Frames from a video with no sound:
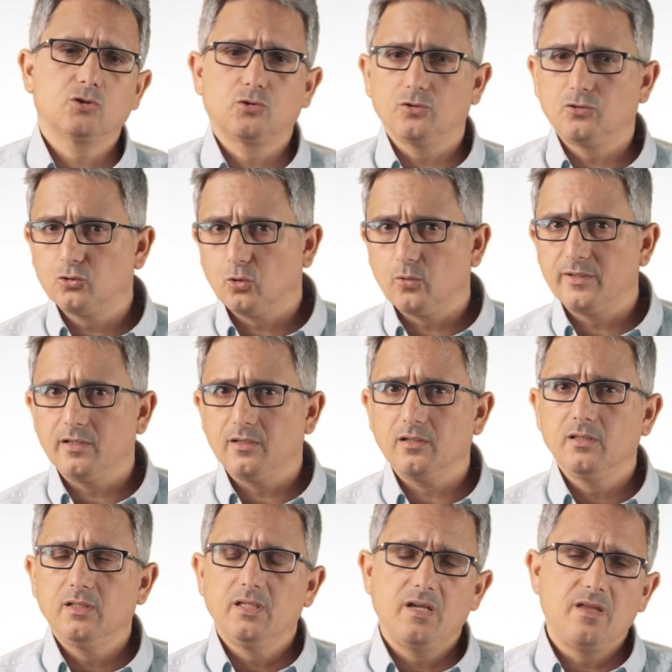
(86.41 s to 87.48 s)

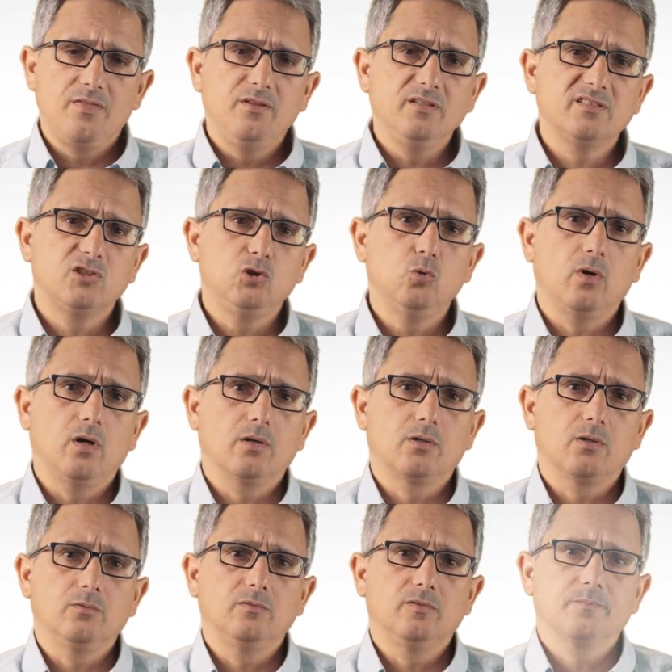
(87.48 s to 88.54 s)
tutorial in this QR
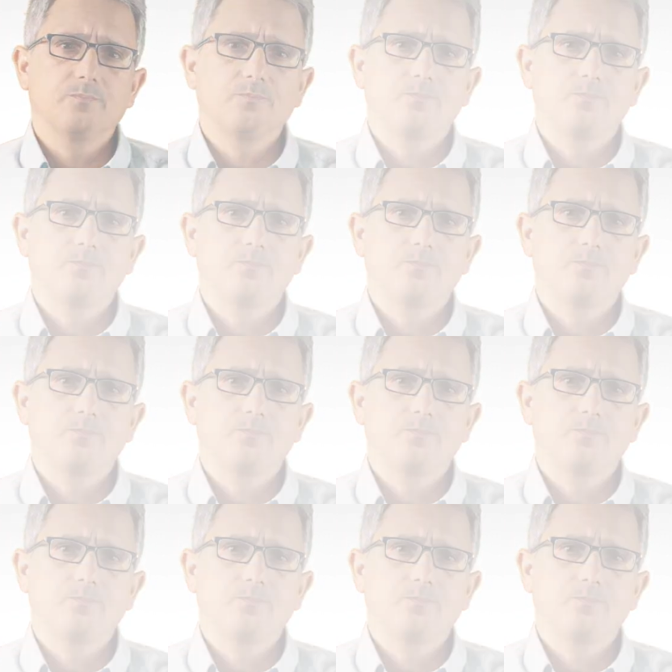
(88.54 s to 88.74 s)
code.